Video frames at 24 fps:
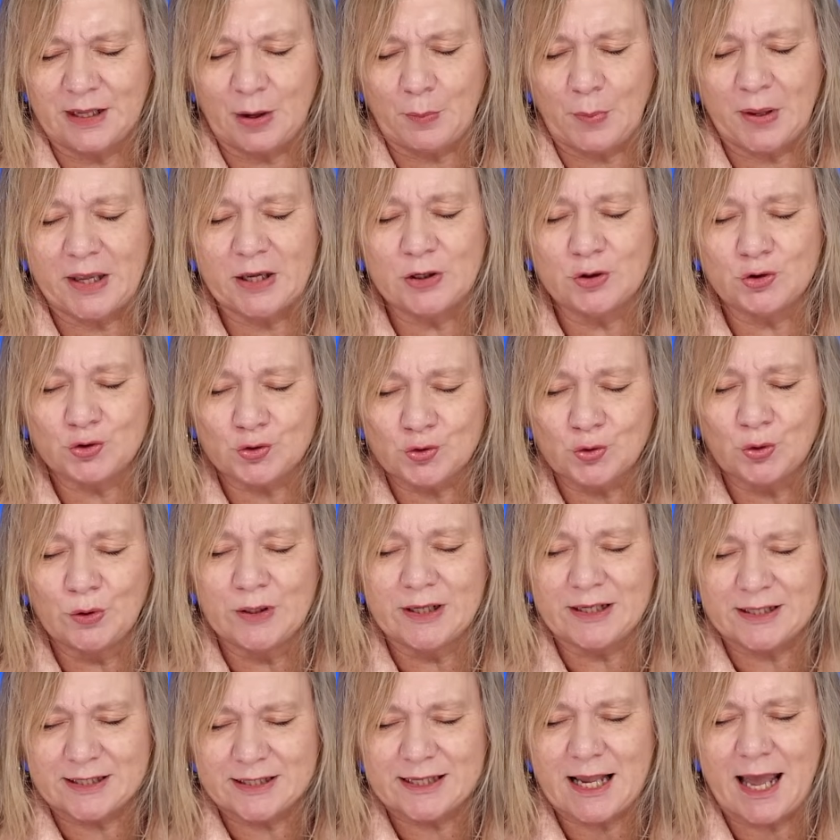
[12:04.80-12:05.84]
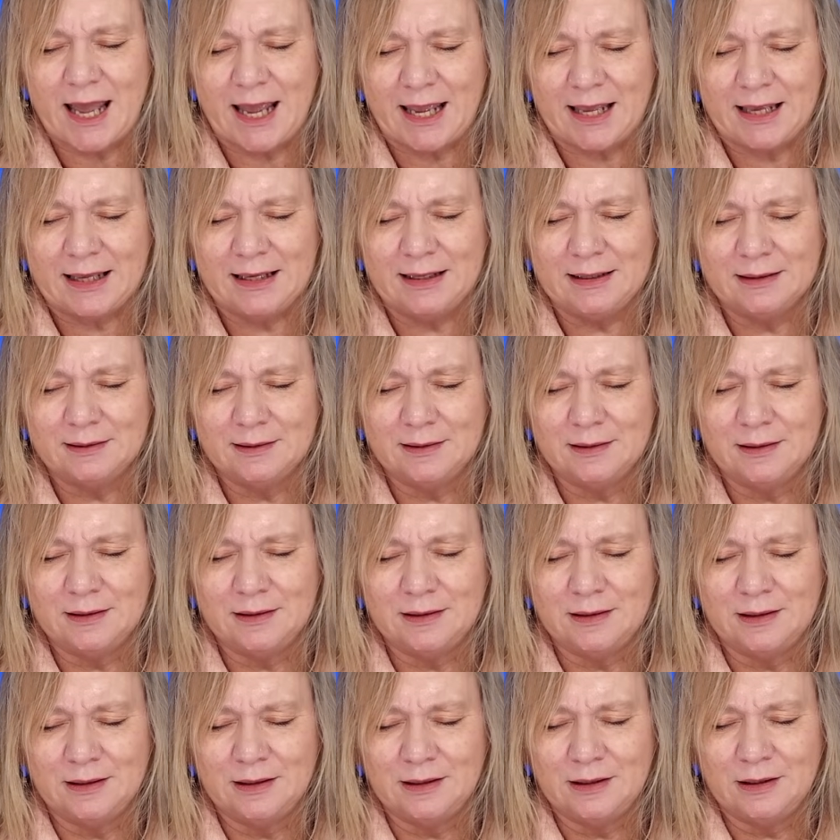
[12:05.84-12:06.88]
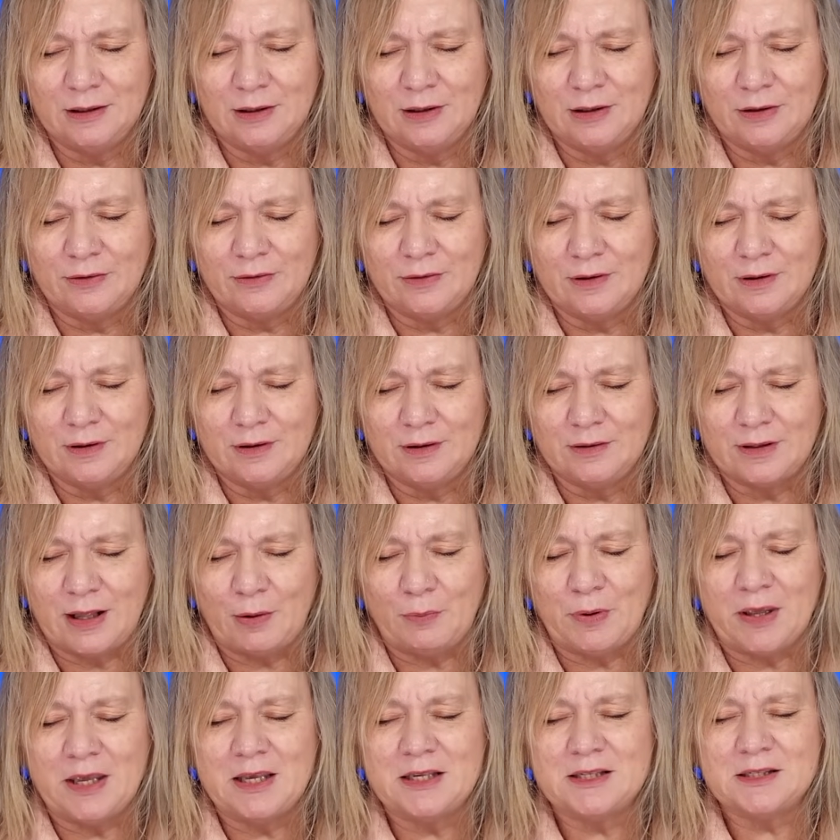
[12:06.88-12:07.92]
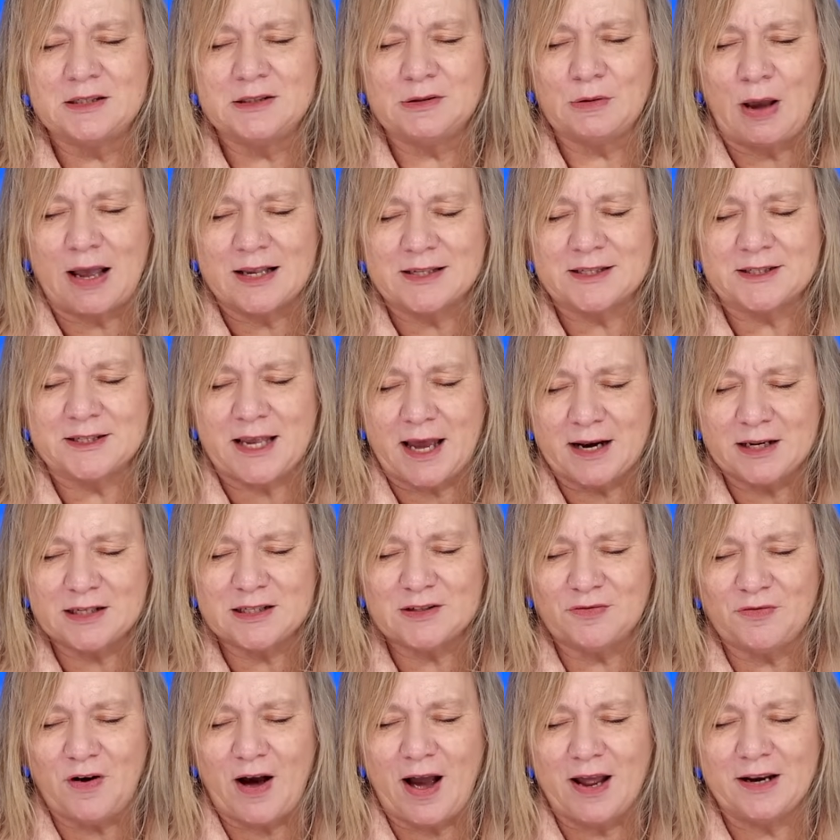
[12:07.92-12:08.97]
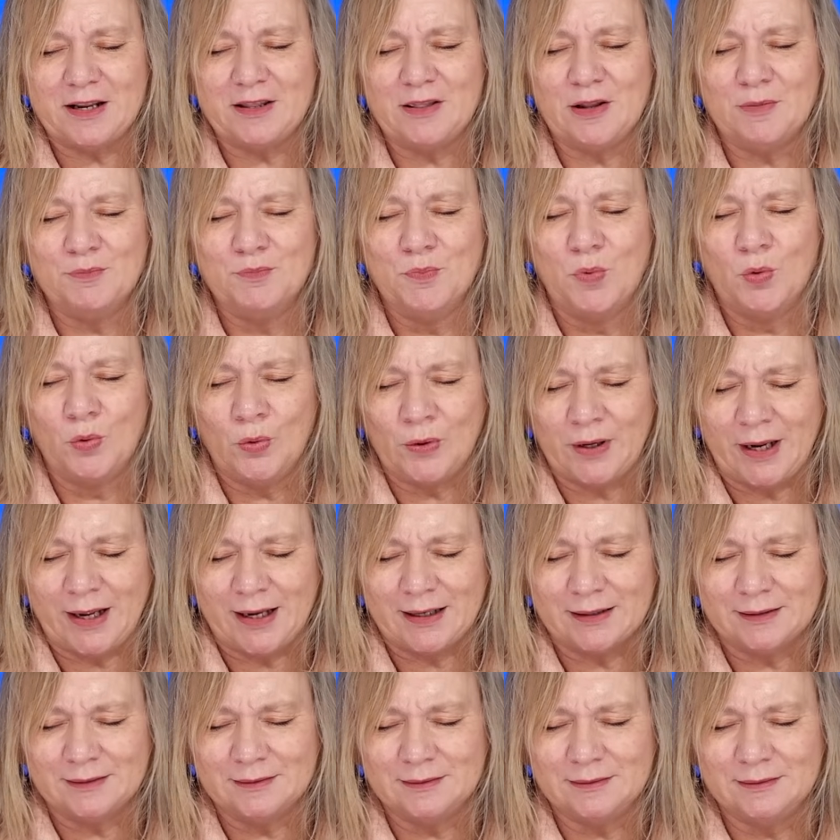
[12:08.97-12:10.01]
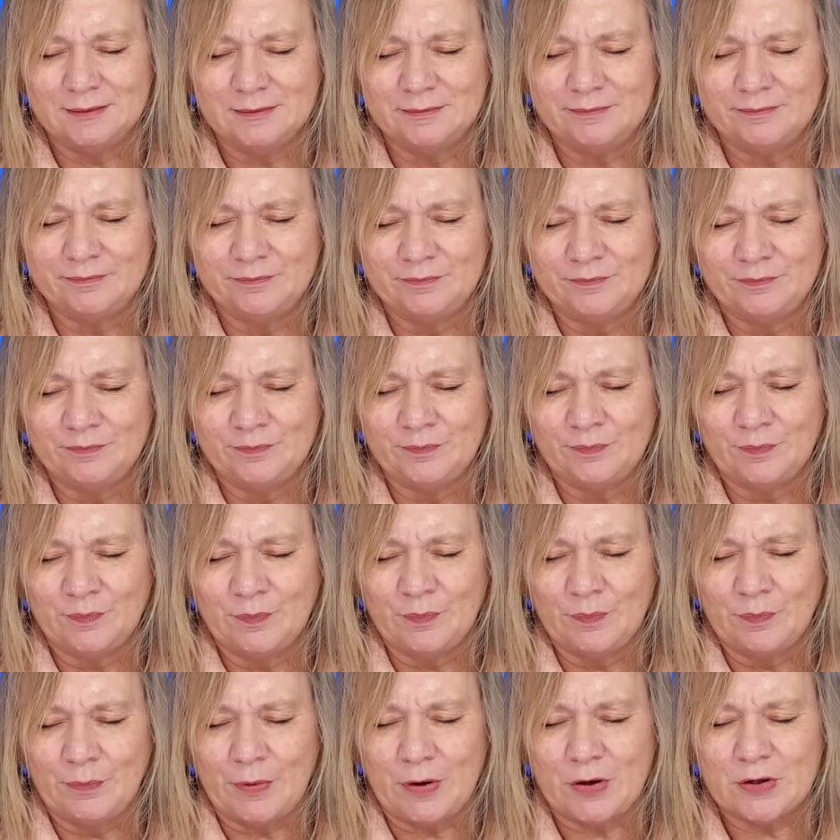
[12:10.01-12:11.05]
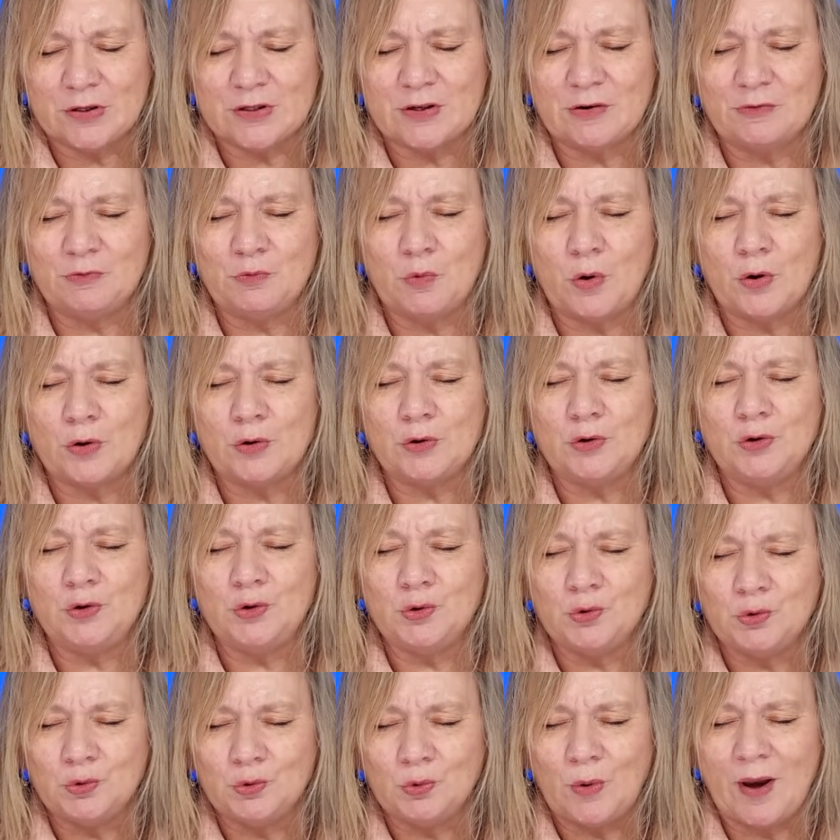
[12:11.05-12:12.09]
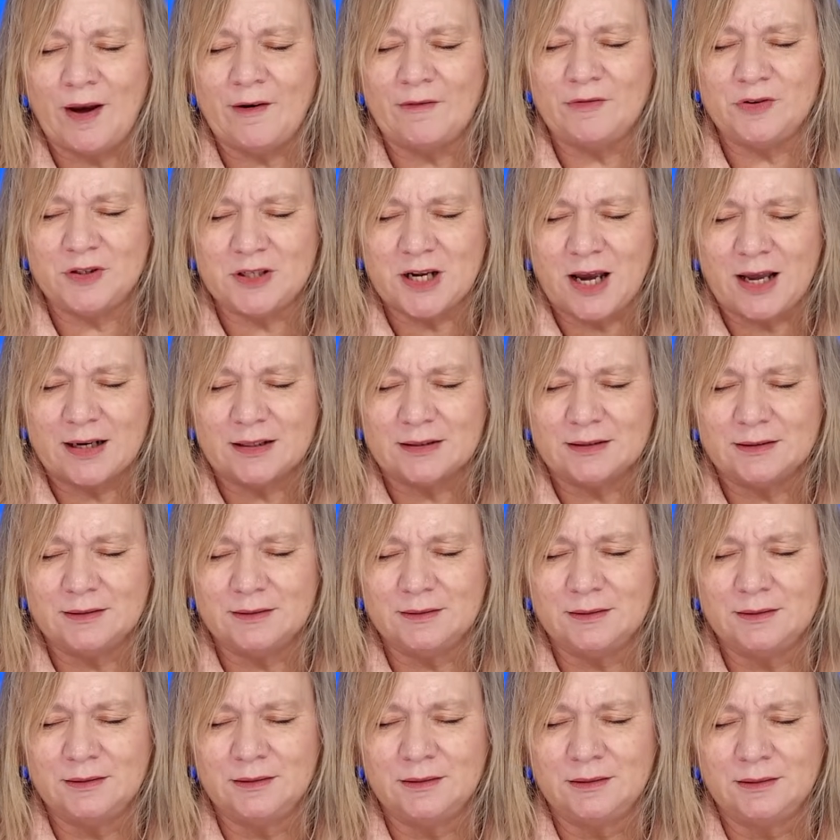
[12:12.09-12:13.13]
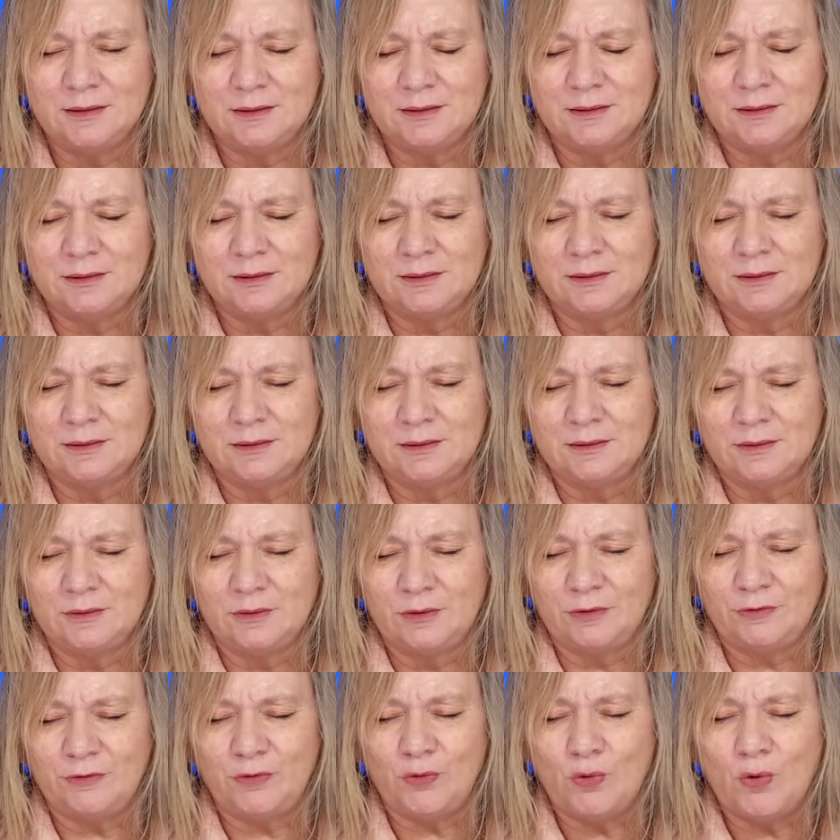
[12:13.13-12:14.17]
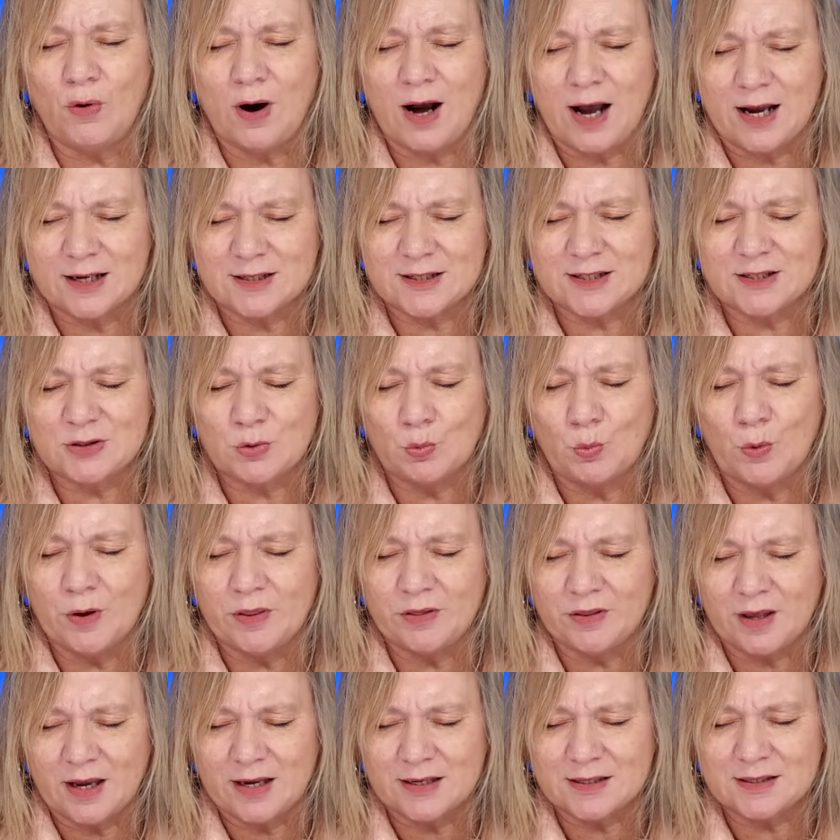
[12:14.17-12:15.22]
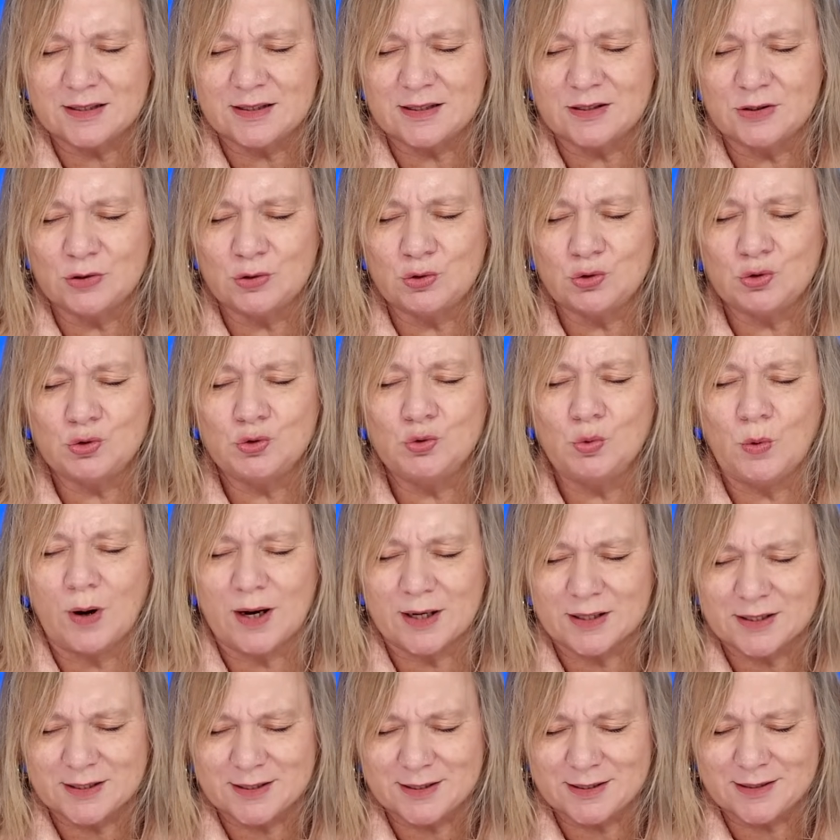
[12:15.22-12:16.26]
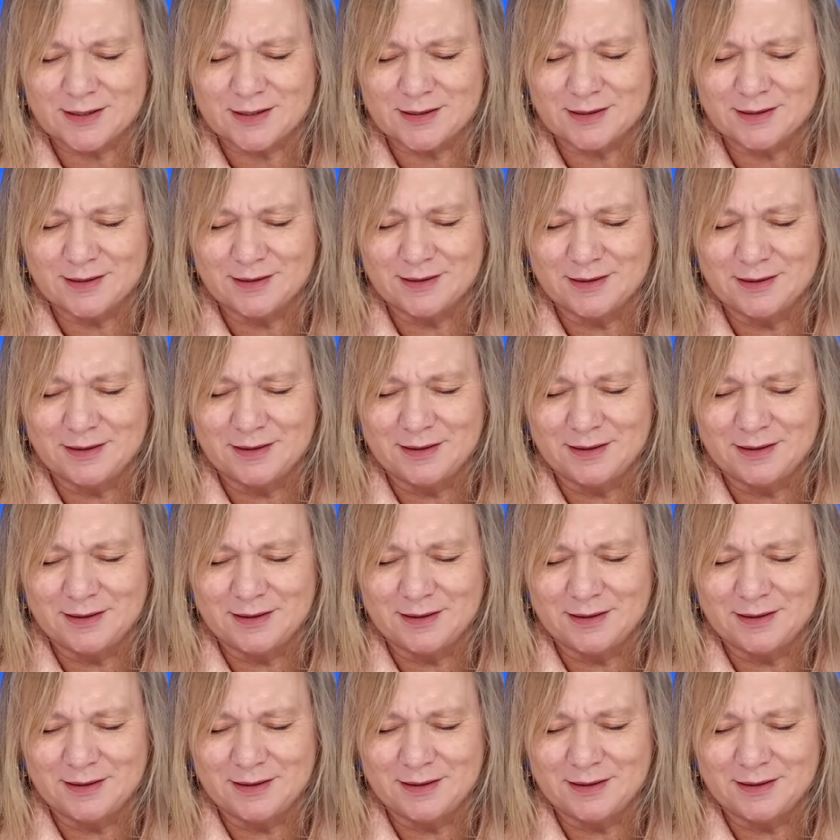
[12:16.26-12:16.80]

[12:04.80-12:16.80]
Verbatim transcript: that we can truly say that we are satisfied in the morning because of what you have done for us, with us, to us.